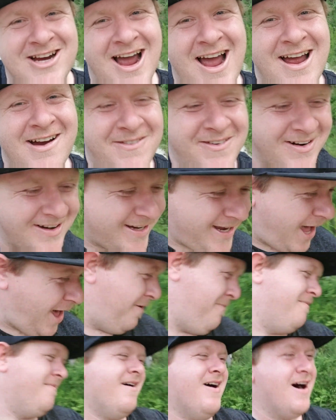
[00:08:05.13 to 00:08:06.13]
driver.
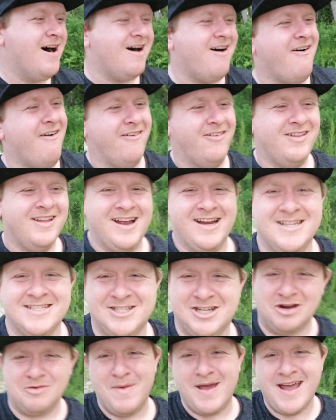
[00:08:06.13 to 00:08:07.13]
Come on, ladies
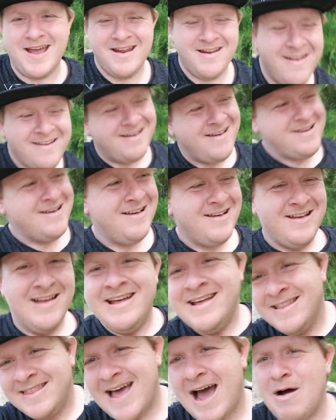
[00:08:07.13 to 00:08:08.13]
and gentlemen.
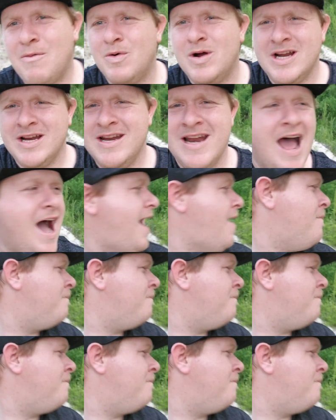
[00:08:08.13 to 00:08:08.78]
That would not